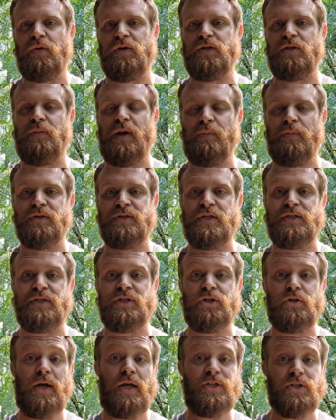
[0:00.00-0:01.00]
which the Bible says
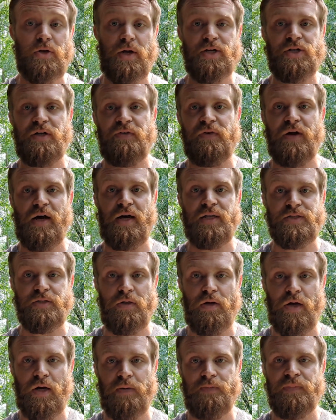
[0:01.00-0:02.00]
is transgression of God's
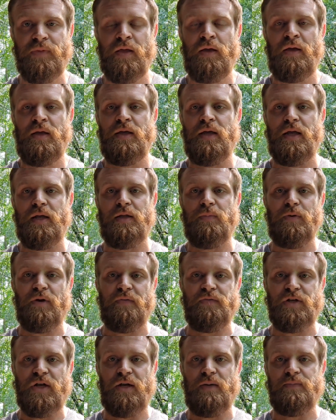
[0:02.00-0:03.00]
law in the book
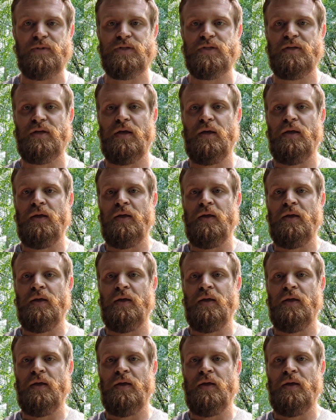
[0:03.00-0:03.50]
of James